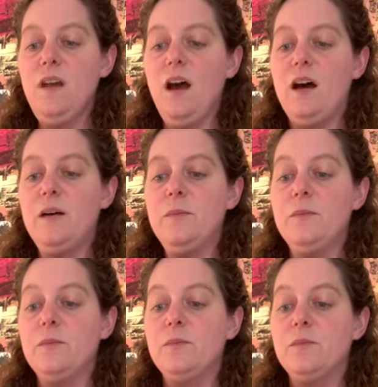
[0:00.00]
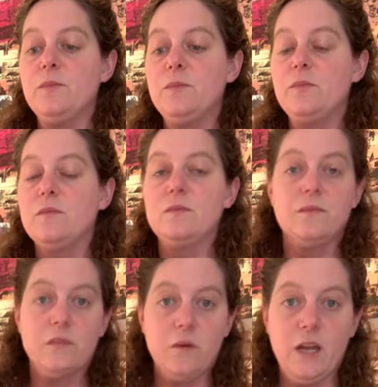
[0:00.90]
um,
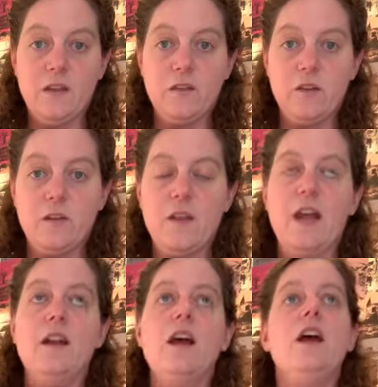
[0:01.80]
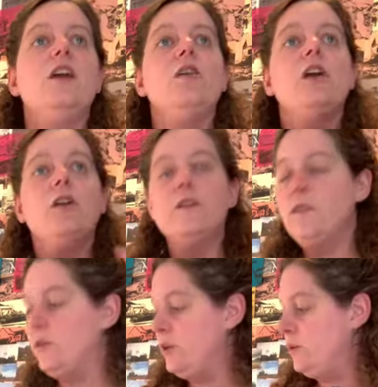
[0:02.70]
so yeah, so there's that. You can
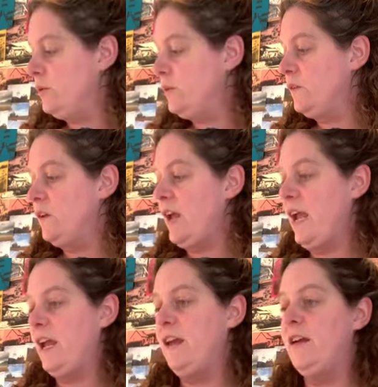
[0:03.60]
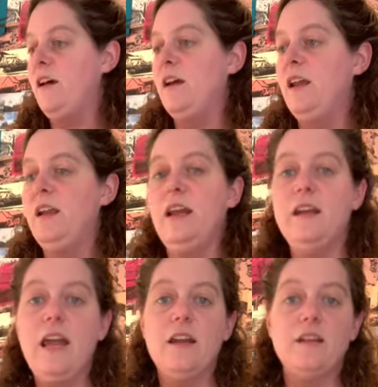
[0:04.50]
also use a an
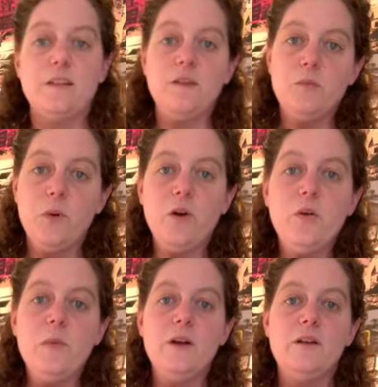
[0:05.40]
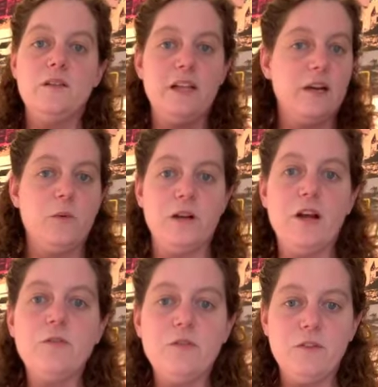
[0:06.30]
incandescent bulb, like a
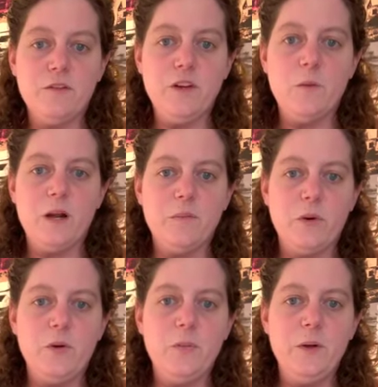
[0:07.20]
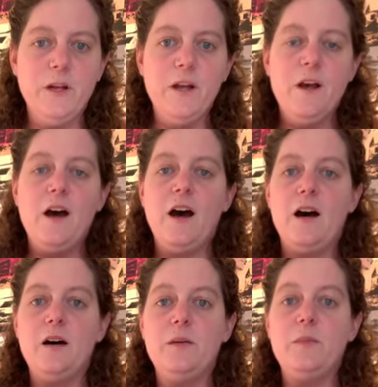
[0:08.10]
150 watt bulb,
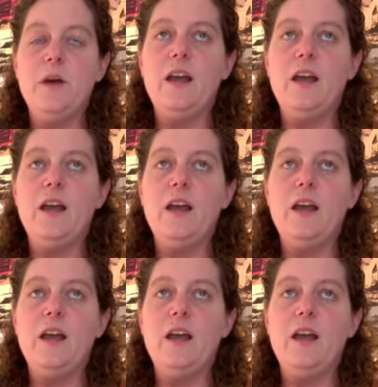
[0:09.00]
um,